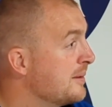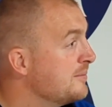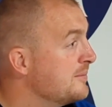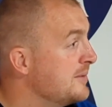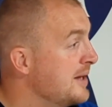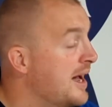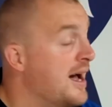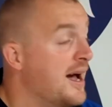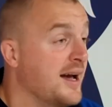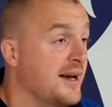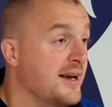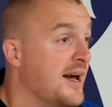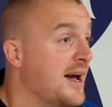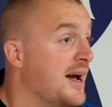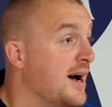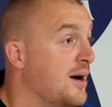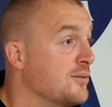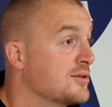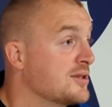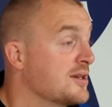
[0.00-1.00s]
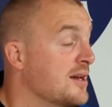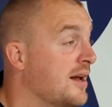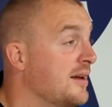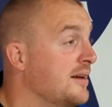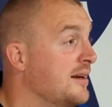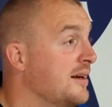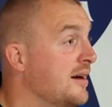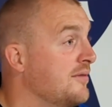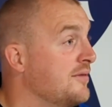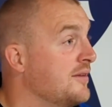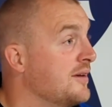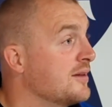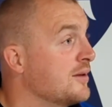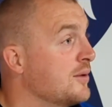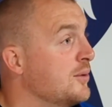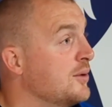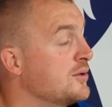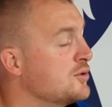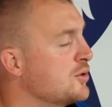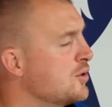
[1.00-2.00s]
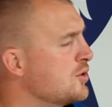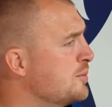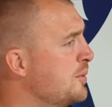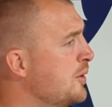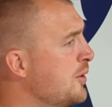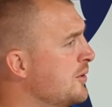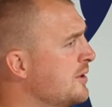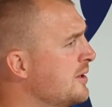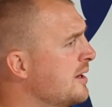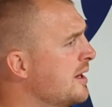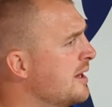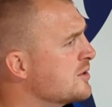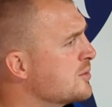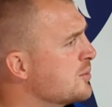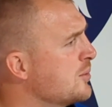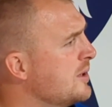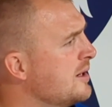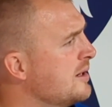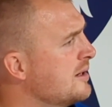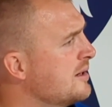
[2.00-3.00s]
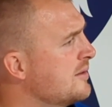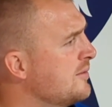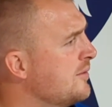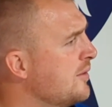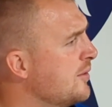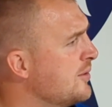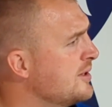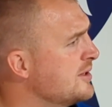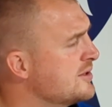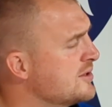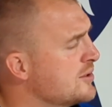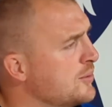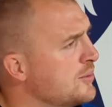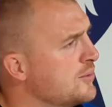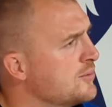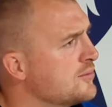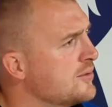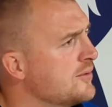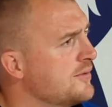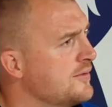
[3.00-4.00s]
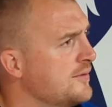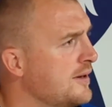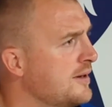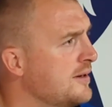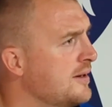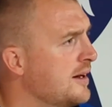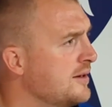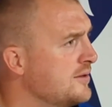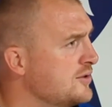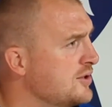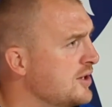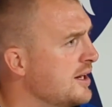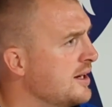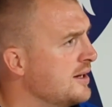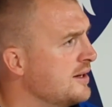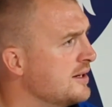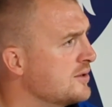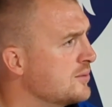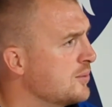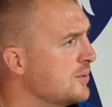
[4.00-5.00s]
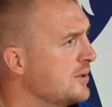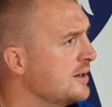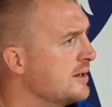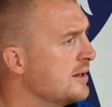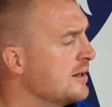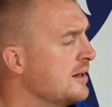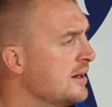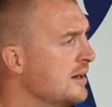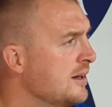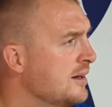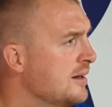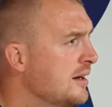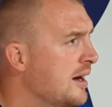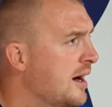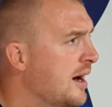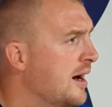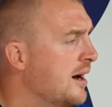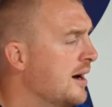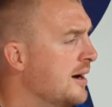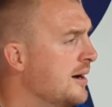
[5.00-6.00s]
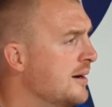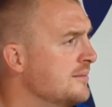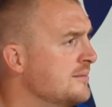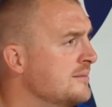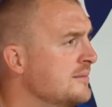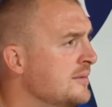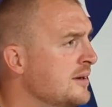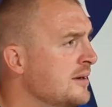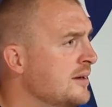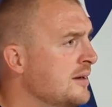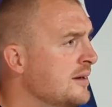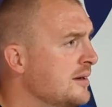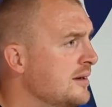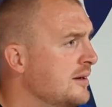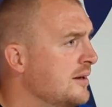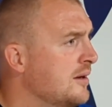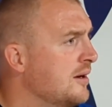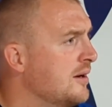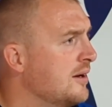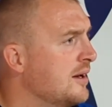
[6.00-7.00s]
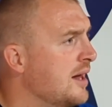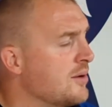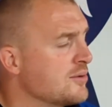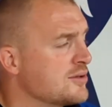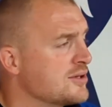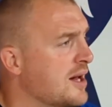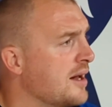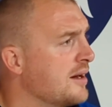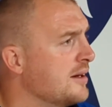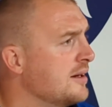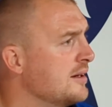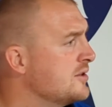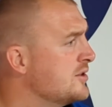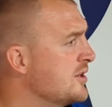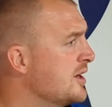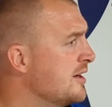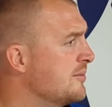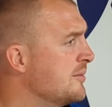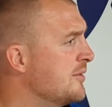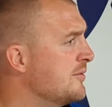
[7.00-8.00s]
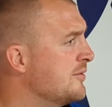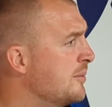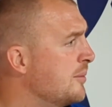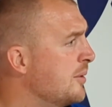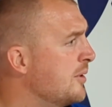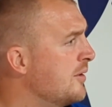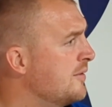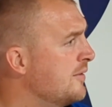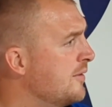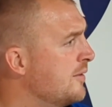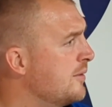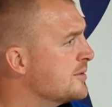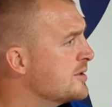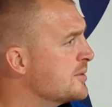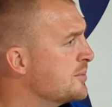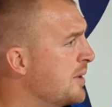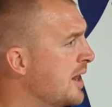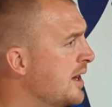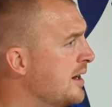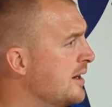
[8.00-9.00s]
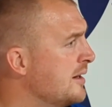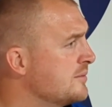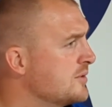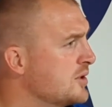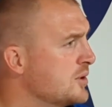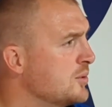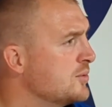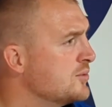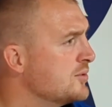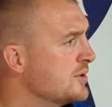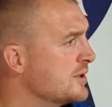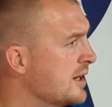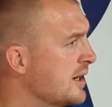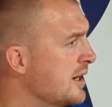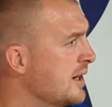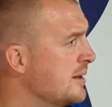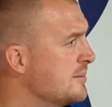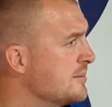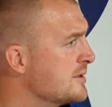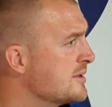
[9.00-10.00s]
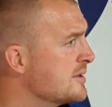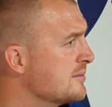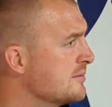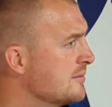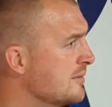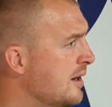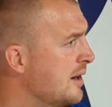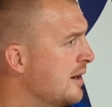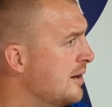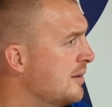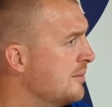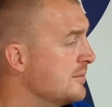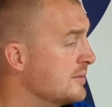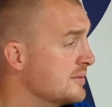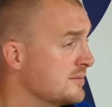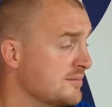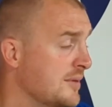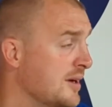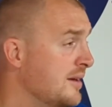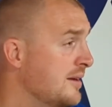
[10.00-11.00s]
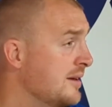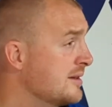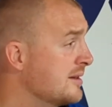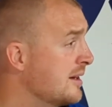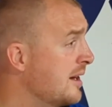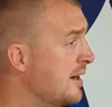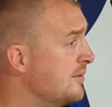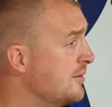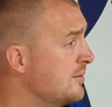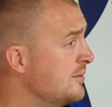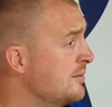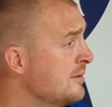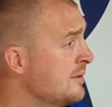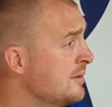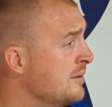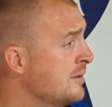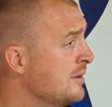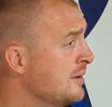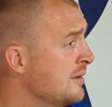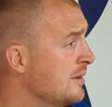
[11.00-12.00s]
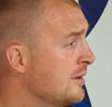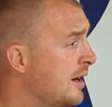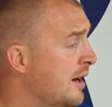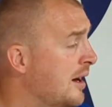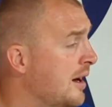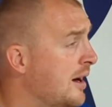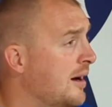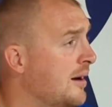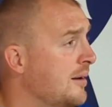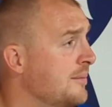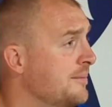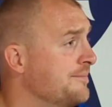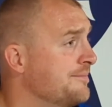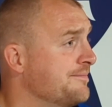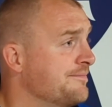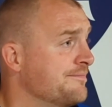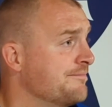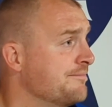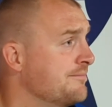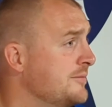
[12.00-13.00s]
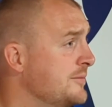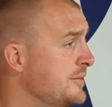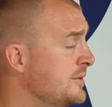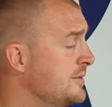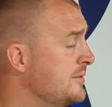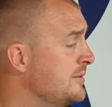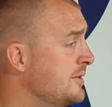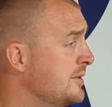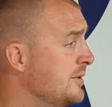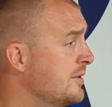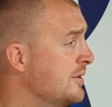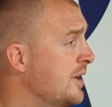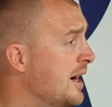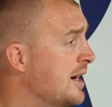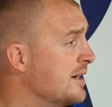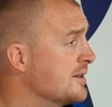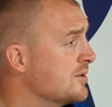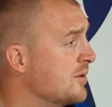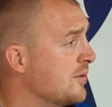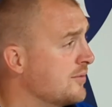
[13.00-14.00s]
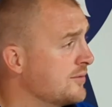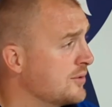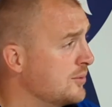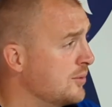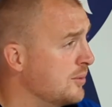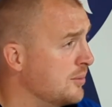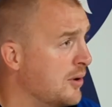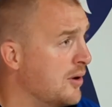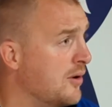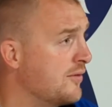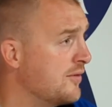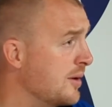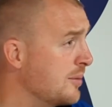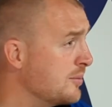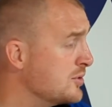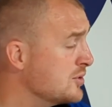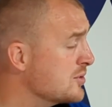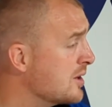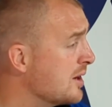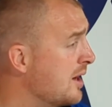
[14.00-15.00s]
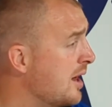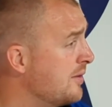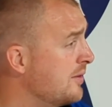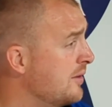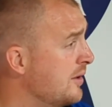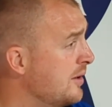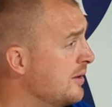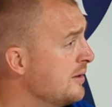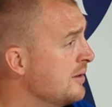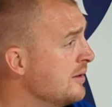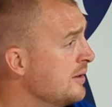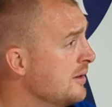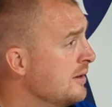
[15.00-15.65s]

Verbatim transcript: Yeah, yeah, outstanding. I think there were Josh Gordon last week for his 200th and, and Jay this week. Um, you know, an outstanding achievement for both of them to play 200 games um, at this level. Um, you know, hats off to them both, and I'm just glad that